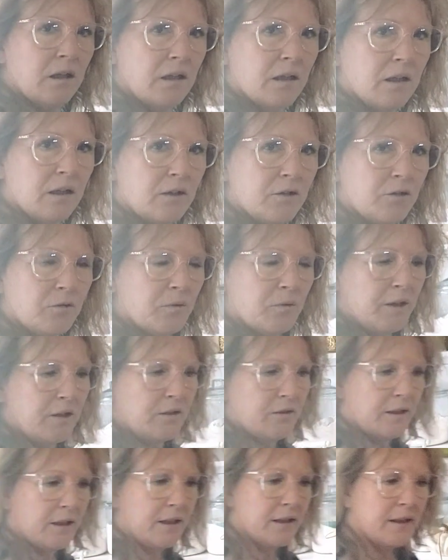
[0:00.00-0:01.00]
I don't know, what do you
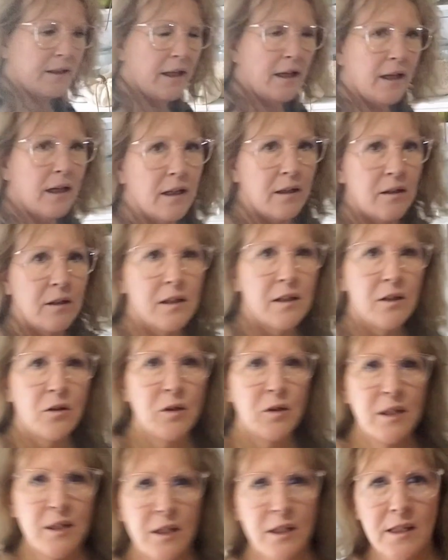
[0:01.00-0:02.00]
think of that? It
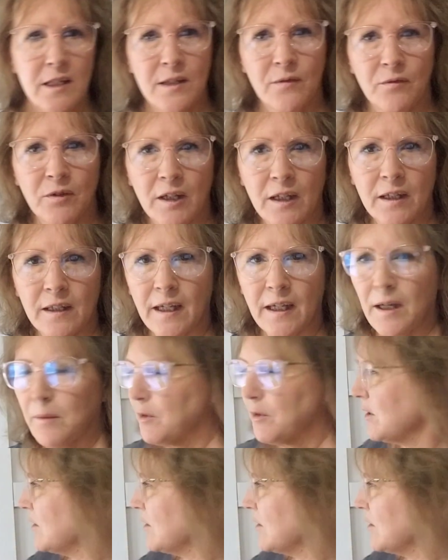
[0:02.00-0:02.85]
always looks different on camera,